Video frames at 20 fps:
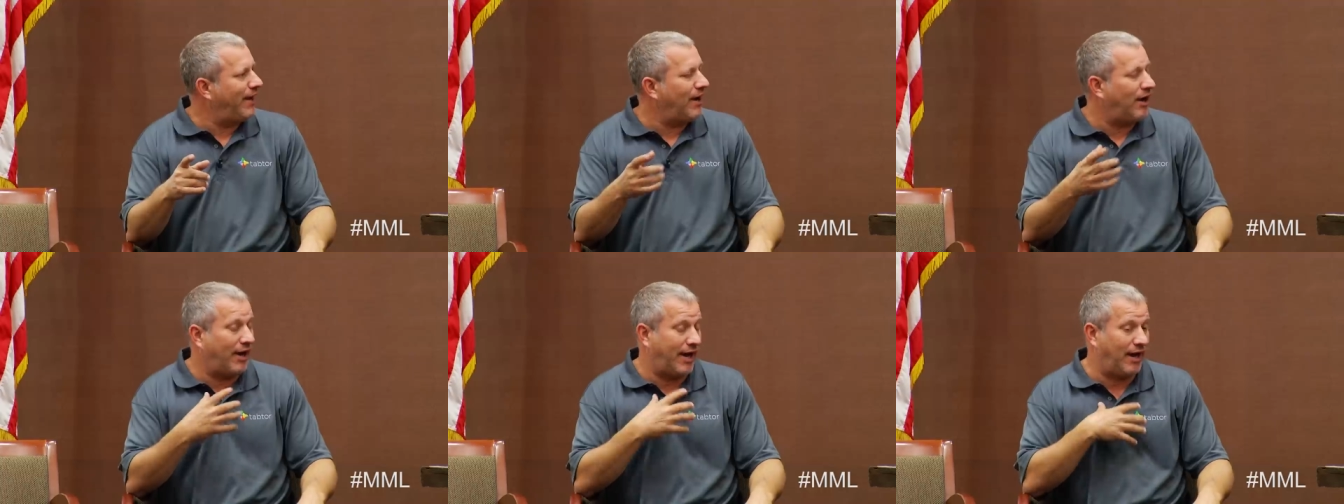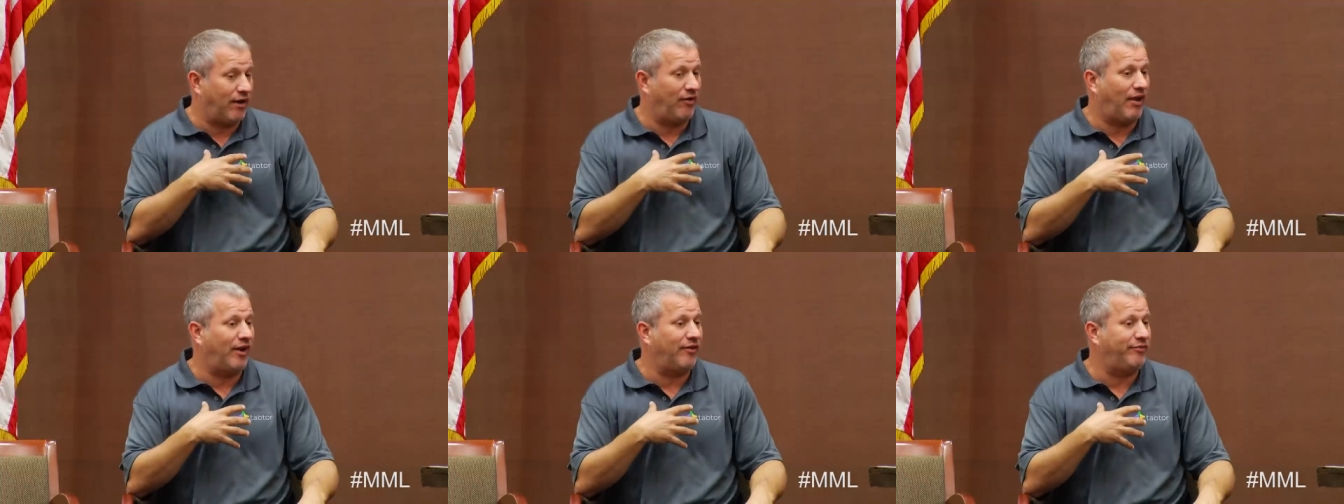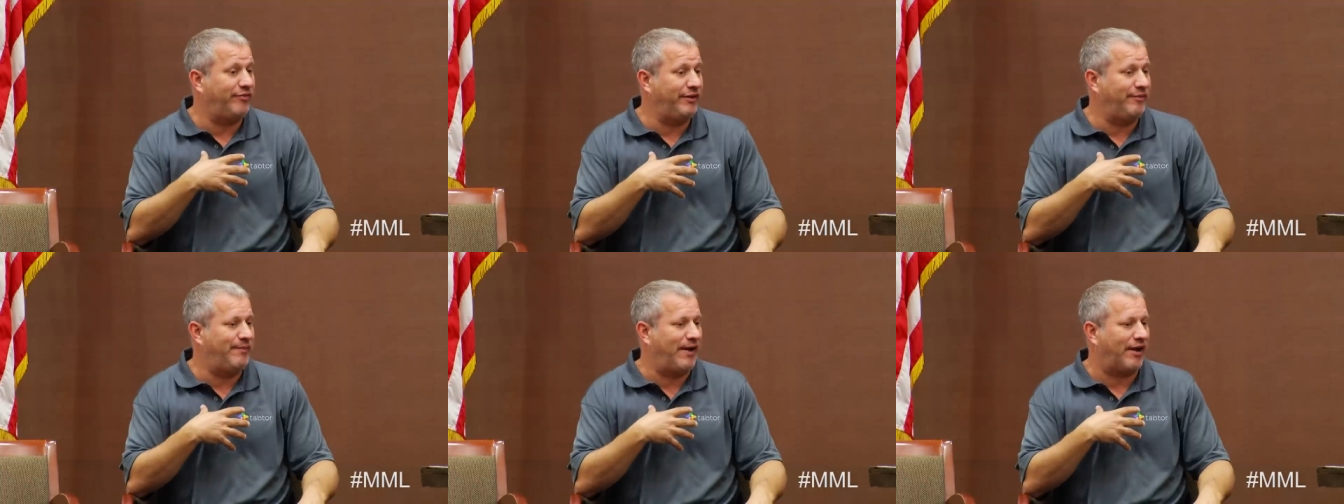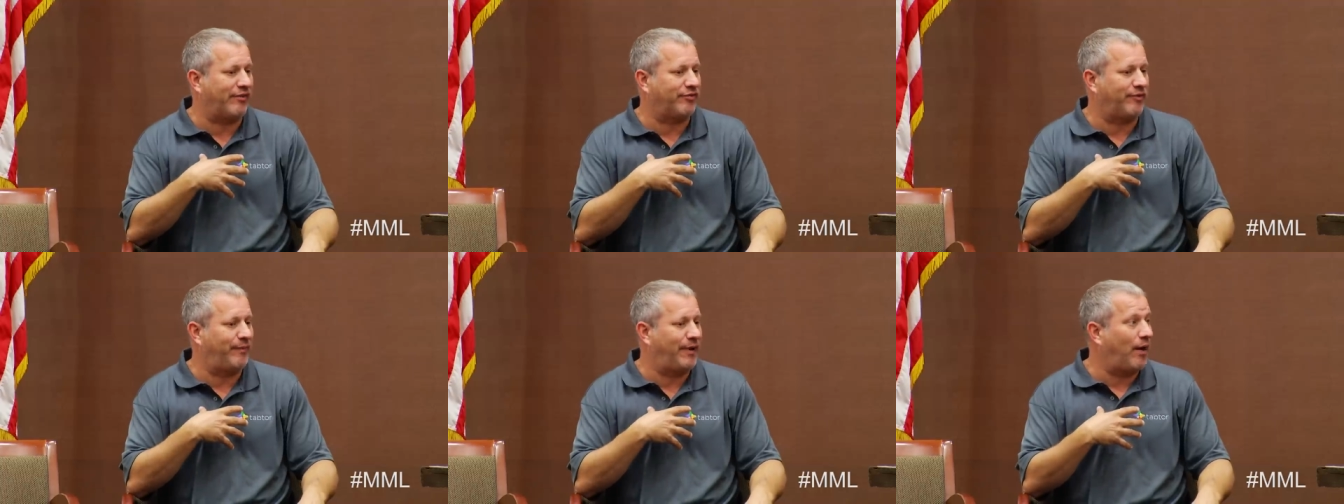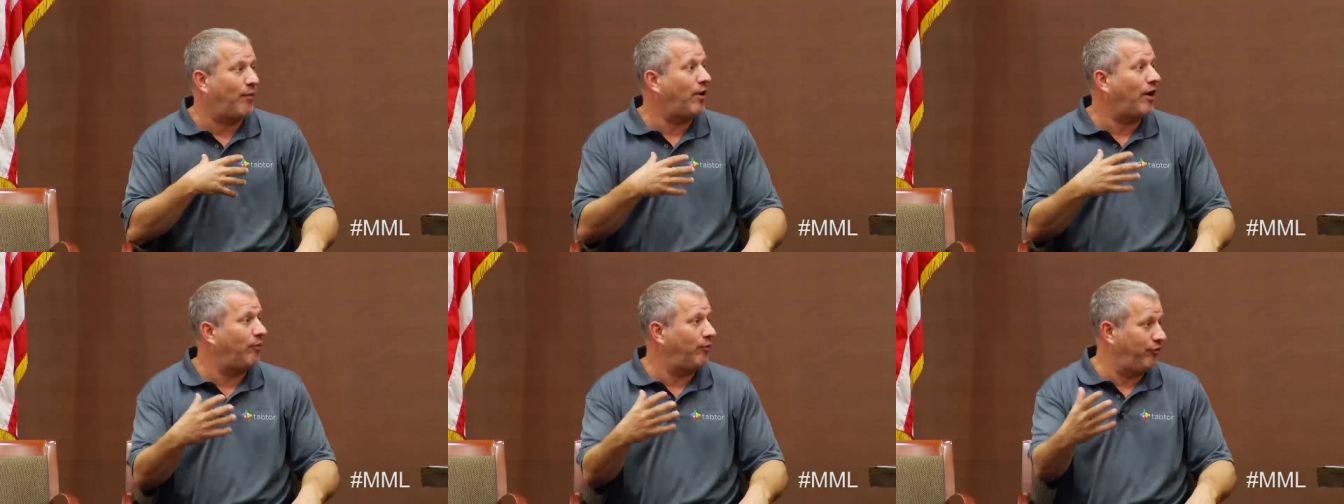I got a lot of feedback from, and I
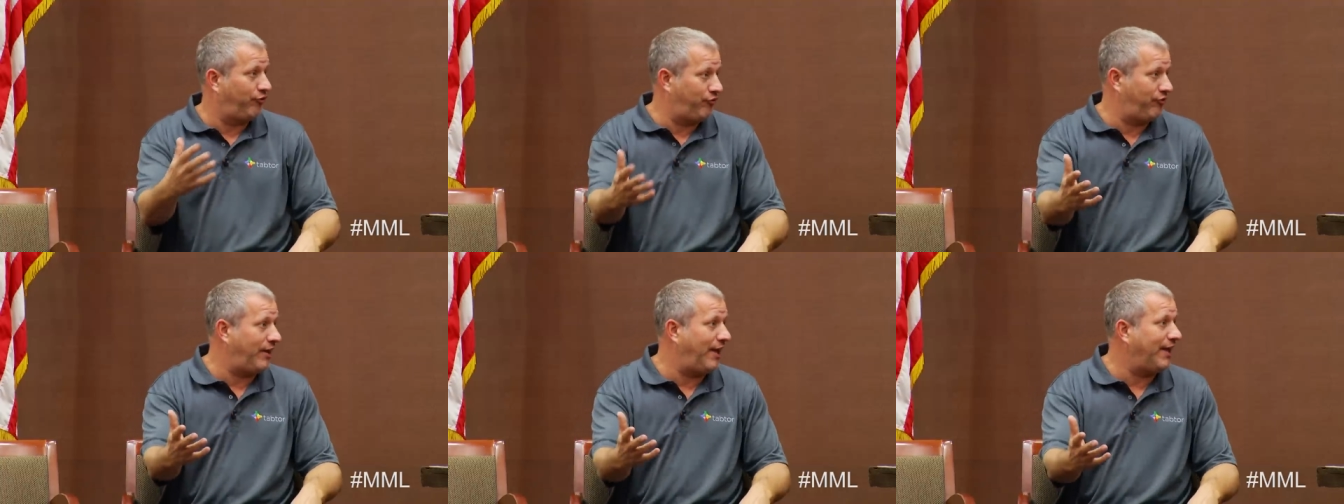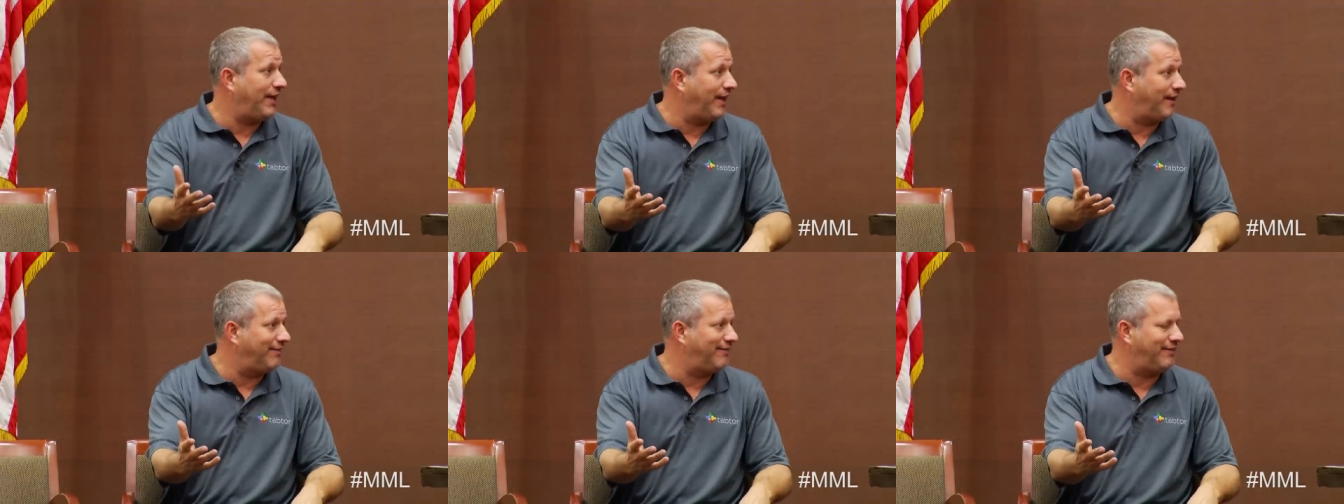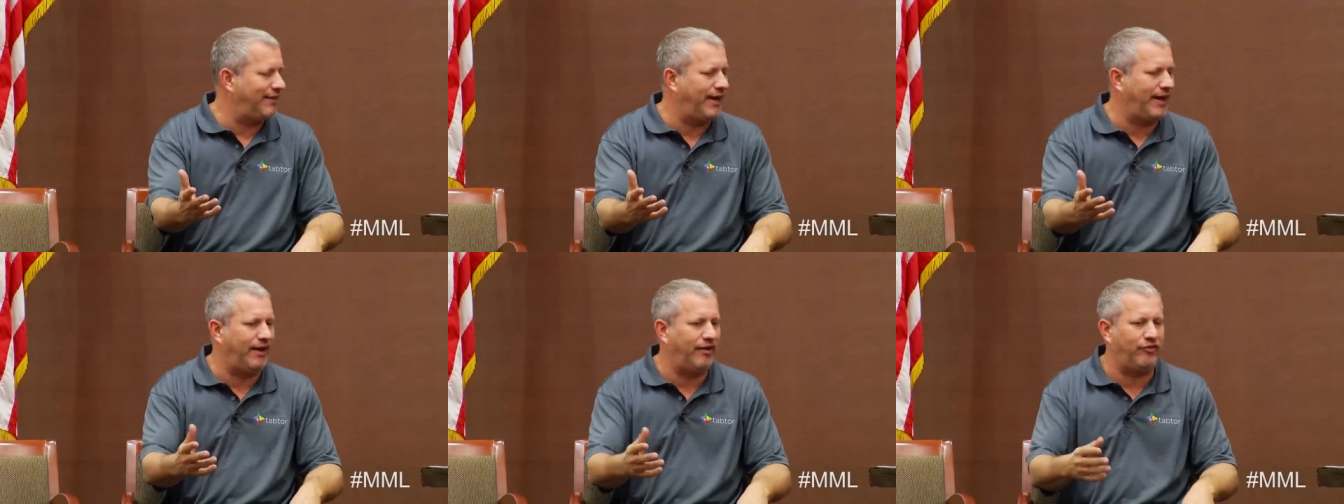want to say again today,